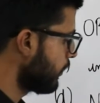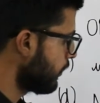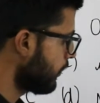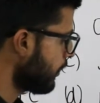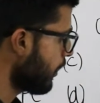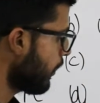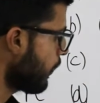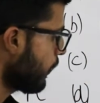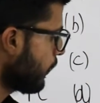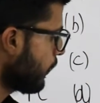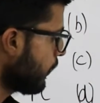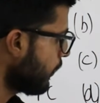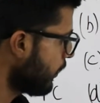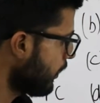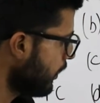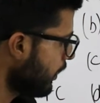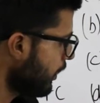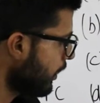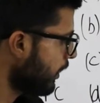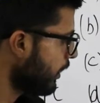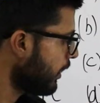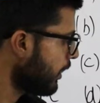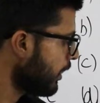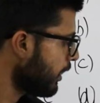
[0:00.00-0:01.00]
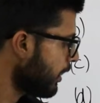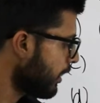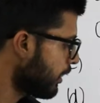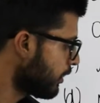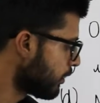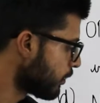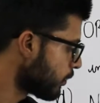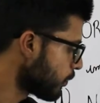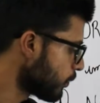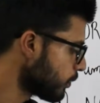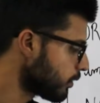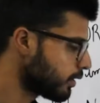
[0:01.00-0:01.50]
Now
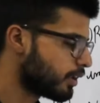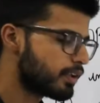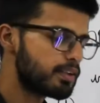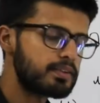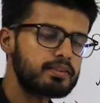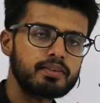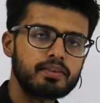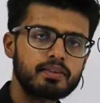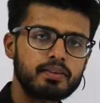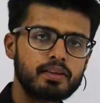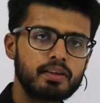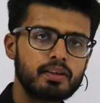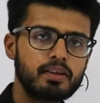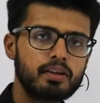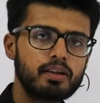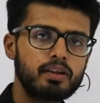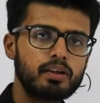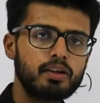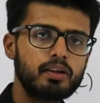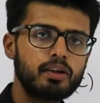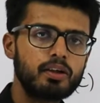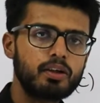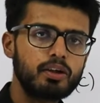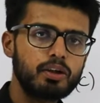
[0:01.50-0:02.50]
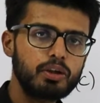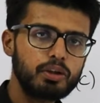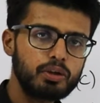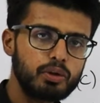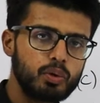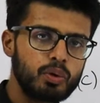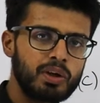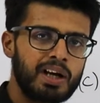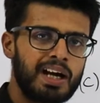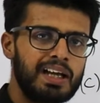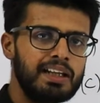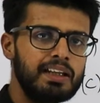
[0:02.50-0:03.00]
into this
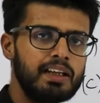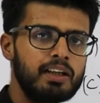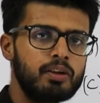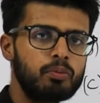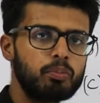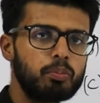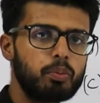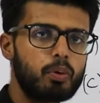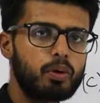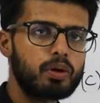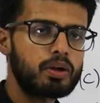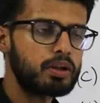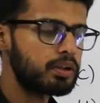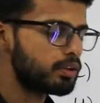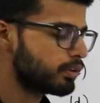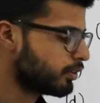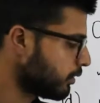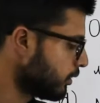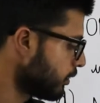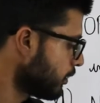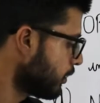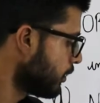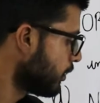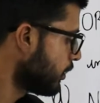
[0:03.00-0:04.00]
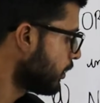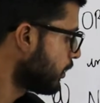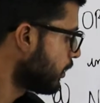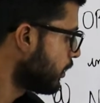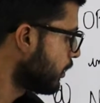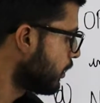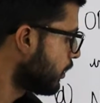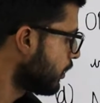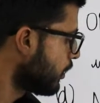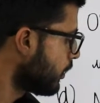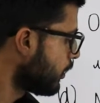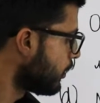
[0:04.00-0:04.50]
you can input
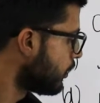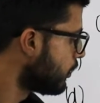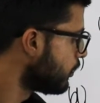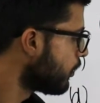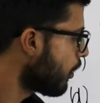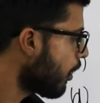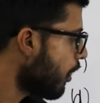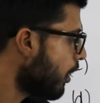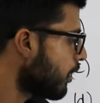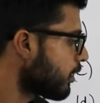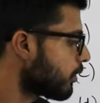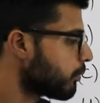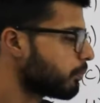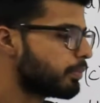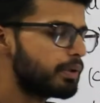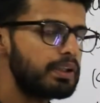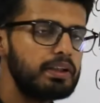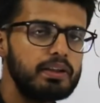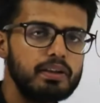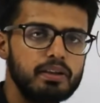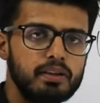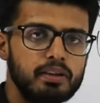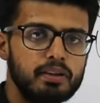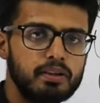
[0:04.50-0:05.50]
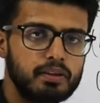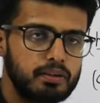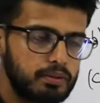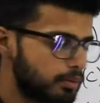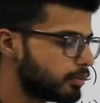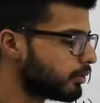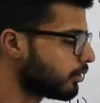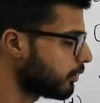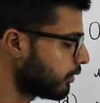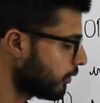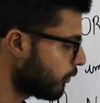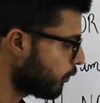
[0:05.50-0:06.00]
NOT P.
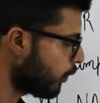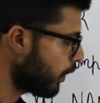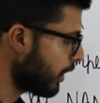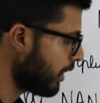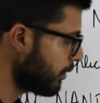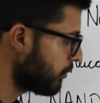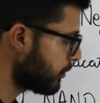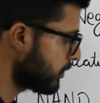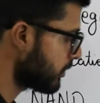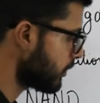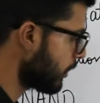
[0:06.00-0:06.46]
What I'm